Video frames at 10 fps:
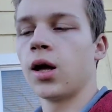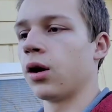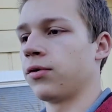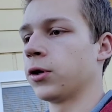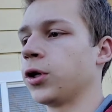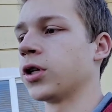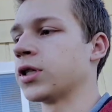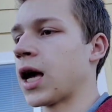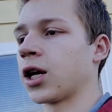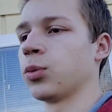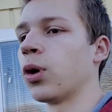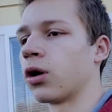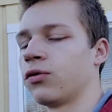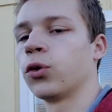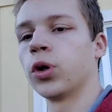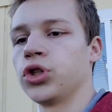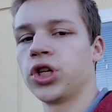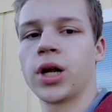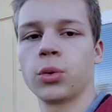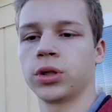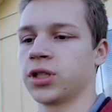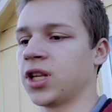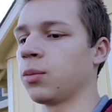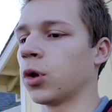i found the exact mark 4 jetta with the same